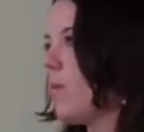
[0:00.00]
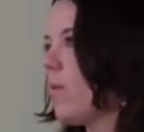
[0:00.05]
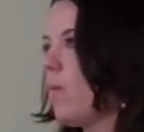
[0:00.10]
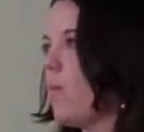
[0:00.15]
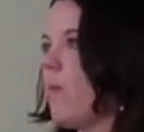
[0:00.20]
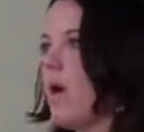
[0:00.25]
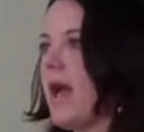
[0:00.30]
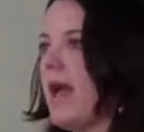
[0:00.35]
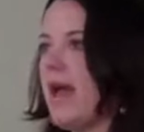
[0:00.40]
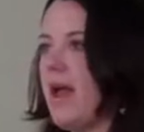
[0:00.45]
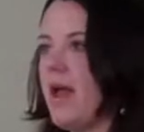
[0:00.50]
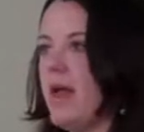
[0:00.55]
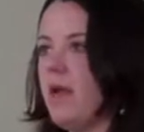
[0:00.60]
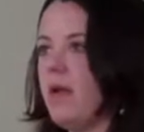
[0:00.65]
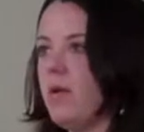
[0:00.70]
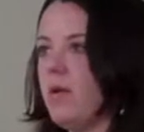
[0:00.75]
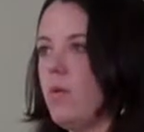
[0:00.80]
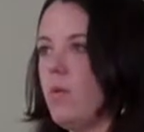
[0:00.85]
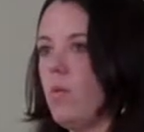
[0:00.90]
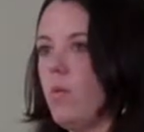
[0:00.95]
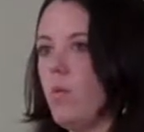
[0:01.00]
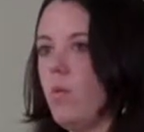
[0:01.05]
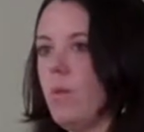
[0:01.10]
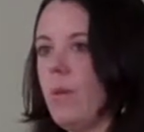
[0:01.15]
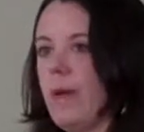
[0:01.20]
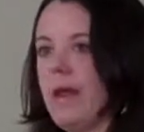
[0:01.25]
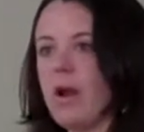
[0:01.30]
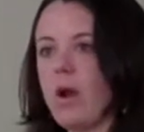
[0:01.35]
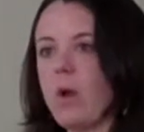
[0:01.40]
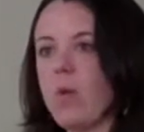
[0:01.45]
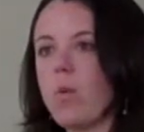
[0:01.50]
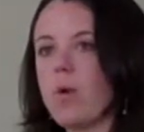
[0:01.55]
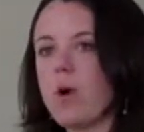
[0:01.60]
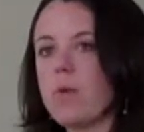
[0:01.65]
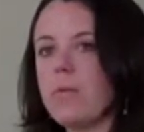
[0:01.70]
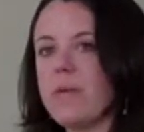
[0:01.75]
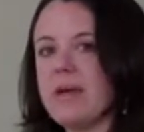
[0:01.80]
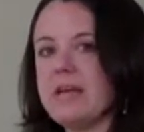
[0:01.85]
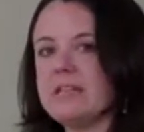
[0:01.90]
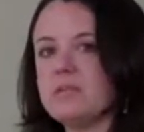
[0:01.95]
when in our
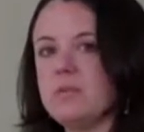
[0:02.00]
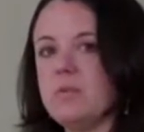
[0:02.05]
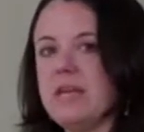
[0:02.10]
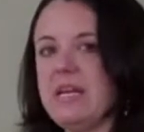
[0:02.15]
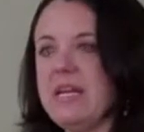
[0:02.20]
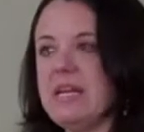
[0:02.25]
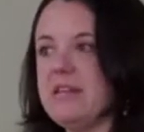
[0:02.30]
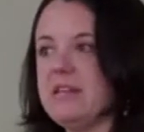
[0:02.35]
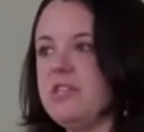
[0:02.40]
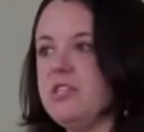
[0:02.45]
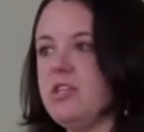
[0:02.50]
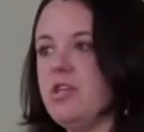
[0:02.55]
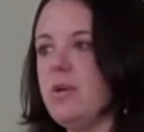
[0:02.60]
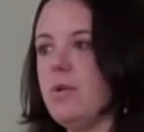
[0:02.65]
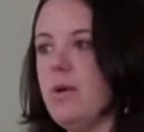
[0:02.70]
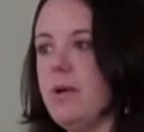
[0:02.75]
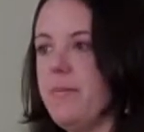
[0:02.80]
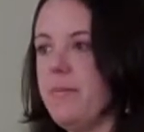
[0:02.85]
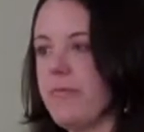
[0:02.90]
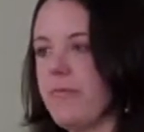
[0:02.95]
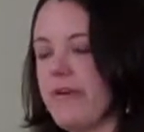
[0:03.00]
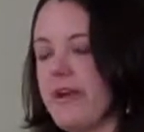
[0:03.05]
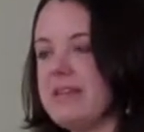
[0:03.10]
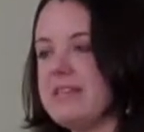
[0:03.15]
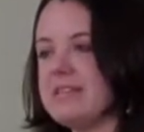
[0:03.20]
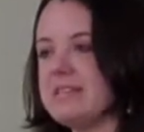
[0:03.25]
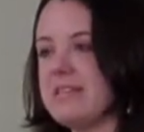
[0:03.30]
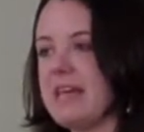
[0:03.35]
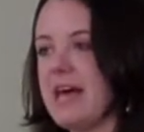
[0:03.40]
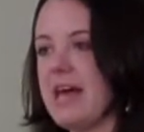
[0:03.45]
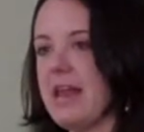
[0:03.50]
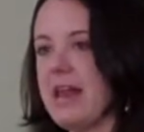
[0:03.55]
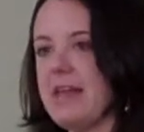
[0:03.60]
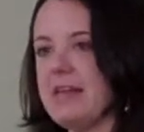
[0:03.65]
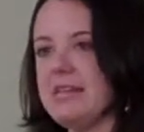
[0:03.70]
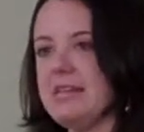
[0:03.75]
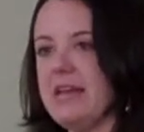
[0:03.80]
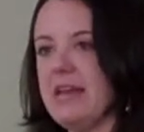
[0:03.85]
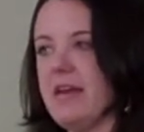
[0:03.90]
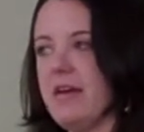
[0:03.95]
workplace we need to embrace that
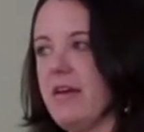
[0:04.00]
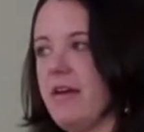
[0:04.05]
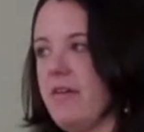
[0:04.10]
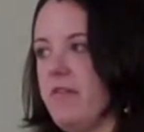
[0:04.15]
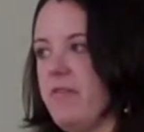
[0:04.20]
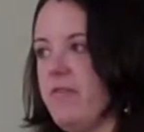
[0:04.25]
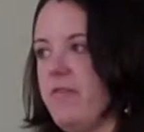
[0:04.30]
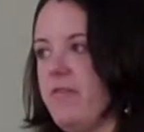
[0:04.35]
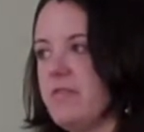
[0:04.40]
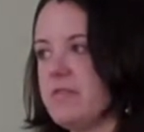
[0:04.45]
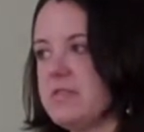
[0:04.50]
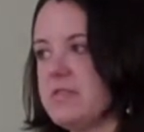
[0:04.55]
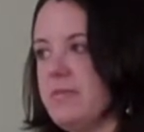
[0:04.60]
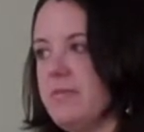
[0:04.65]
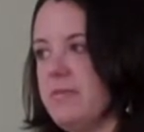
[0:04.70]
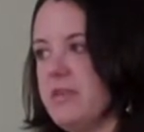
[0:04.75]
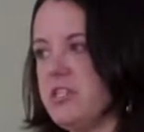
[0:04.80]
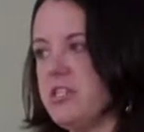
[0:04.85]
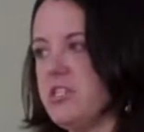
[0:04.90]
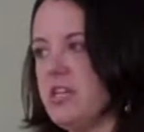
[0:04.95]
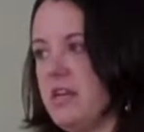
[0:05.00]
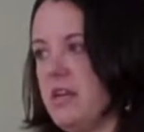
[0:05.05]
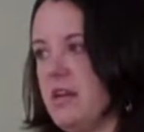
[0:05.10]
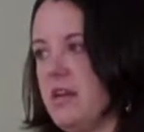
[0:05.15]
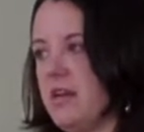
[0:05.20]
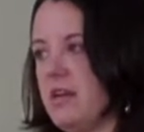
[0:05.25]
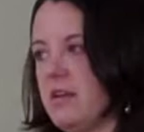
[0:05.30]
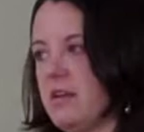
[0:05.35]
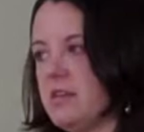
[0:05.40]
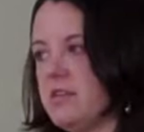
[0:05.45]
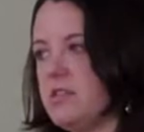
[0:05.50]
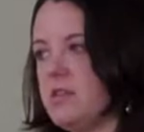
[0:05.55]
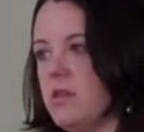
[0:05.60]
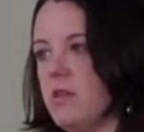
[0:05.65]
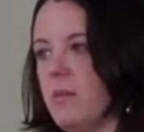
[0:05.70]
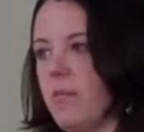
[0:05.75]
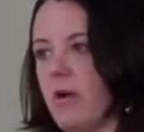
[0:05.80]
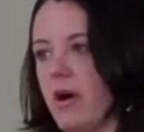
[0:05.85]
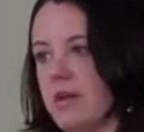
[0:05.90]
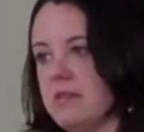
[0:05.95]
idea of submission to
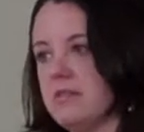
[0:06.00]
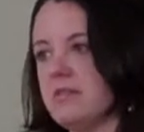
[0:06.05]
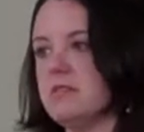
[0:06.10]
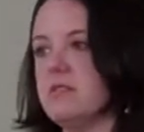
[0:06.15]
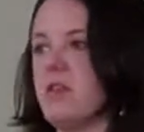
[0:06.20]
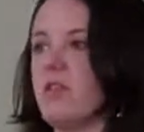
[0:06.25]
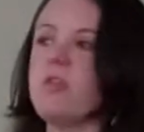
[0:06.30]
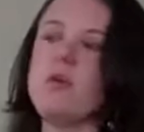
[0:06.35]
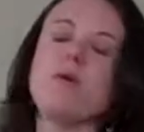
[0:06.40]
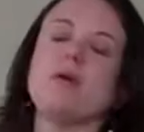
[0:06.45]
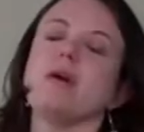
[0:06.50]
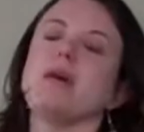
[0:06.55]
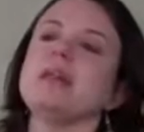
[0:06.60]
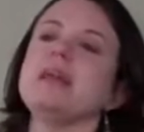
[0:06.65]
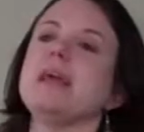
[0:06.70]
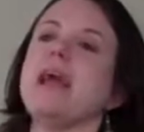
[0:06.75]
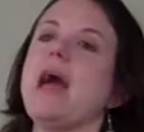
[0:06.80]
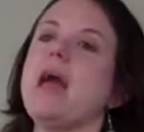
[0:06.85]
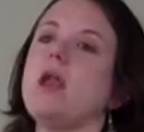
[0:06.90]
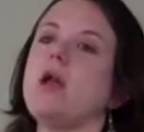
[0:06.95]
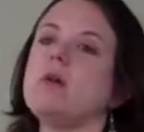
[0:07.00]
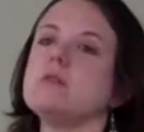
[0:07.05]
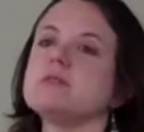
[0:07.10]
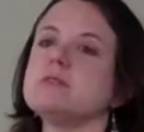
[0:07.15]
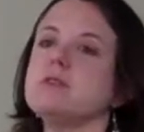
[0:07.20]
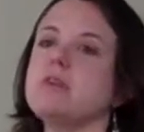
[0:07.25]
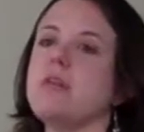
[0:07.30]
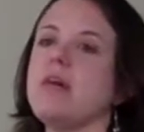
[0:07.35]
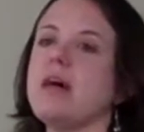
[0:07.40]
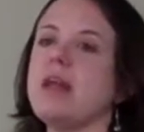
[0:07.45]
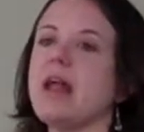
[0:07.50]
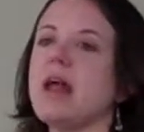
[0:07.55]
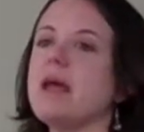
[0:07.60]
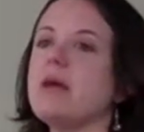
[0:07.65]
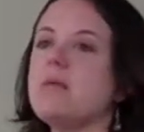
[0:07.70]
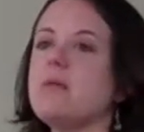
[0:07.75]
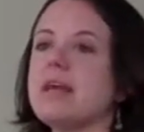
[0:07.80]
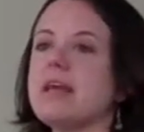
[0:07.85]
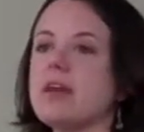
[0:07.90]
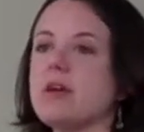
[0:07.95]
the boss's authority, and also
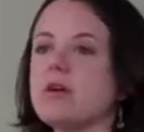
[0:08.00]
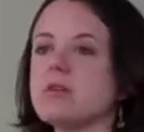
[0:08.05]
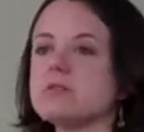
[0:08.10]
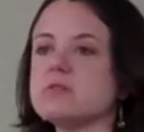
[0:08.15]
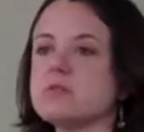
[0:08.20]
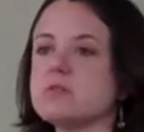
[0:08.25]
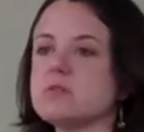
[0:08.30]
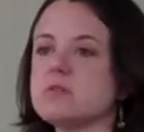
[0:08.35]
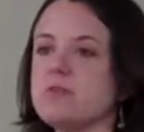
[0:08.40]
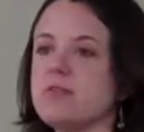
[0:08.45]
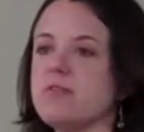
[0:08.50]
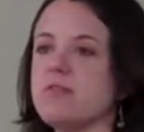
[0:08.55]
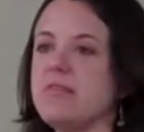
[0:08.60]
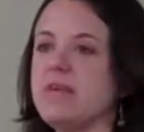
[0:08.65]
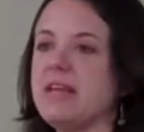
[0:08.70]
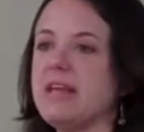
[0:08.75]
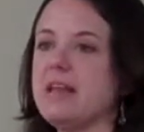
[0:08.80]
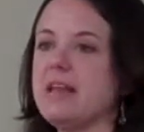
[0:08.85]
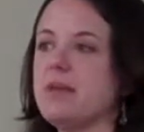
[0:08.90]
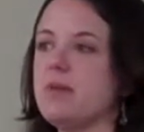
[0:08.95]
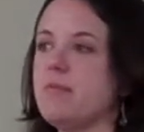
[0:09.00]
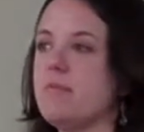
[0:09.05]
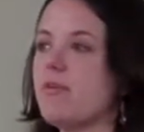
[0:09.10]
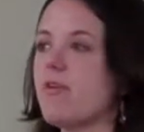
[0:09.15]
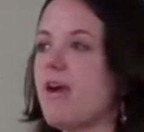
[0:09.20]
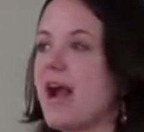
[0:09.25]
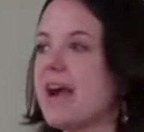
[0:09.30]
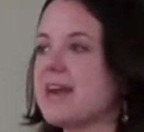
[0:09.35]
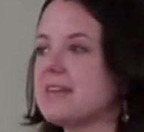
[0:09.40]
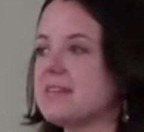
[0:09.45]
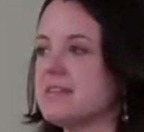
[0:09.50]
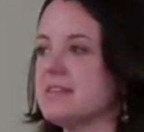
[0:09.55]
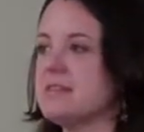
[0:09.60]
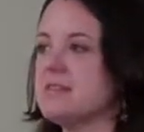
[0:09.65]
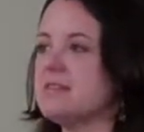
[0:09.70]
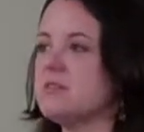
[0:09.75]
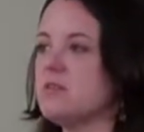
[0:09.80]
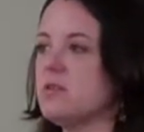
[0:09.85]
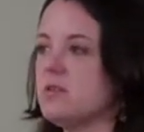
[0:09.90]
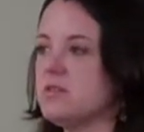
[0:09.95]
that we can also sort of begin to practice,
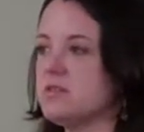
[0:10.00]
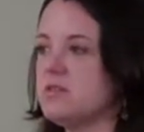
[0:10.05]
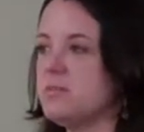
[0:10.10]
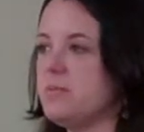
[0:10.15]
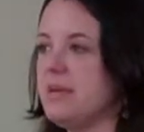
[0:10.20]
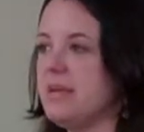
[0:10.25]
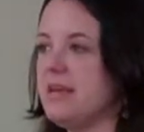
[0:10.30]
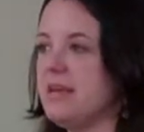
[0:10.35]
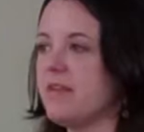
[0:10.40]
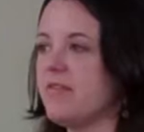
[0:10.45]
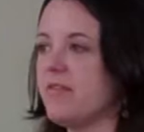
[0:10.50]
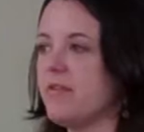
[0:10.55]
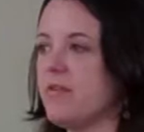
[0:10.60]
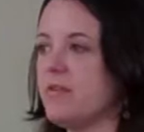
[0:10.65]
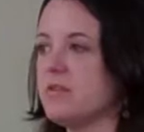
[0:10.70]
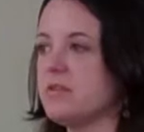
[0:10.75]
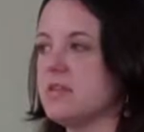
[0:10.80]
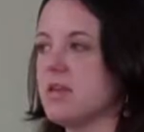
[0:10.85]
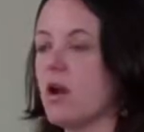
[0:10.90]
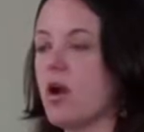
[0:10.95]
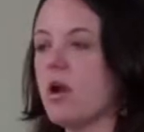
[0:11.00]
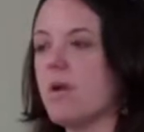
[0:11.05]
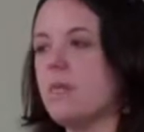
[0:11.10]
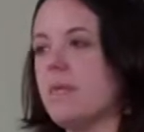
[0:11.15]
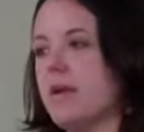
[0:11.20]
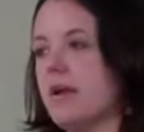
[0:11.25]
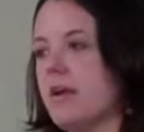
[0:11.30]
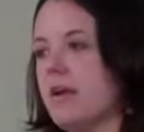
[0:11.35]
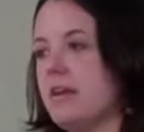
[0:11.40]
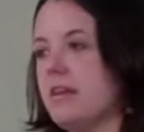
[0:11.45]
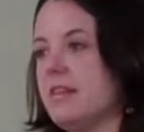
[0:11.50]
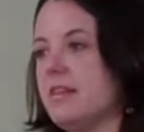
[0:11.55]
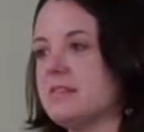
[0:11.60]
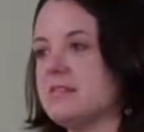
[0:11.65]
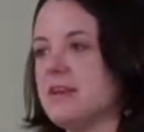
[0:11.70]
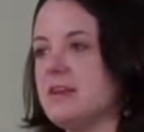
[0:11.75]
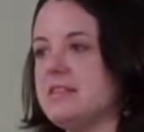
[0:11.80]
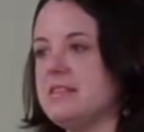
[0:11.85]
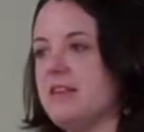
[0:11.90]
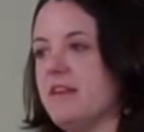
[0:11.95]
so to speak, for those that aren't married,
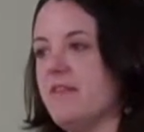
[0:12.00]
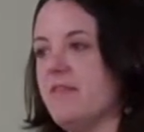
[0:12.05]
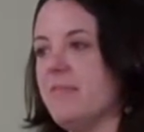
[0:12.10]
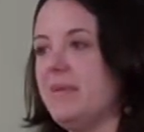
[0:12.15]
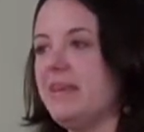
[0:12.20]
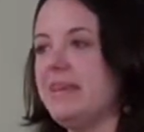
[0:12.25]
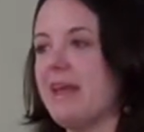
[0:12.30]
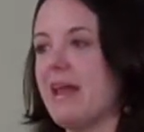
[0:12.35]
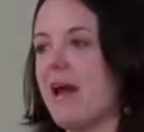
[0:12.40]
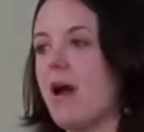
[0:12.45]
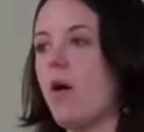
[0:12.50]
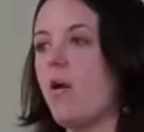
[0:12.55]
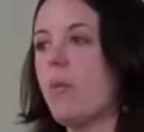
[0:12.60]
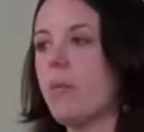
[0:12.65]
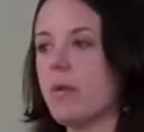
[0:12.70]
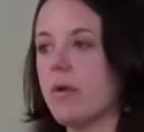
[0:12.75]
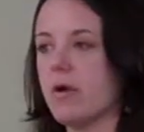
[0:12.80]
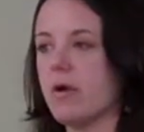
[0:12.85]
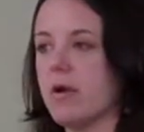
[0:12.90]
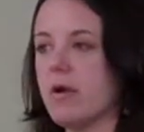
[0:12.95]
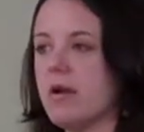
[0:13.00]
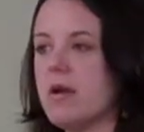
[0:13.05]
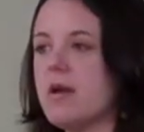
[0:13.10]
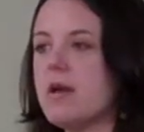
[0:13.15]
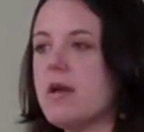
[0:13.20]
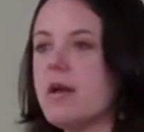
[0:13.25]
this idea of being a helper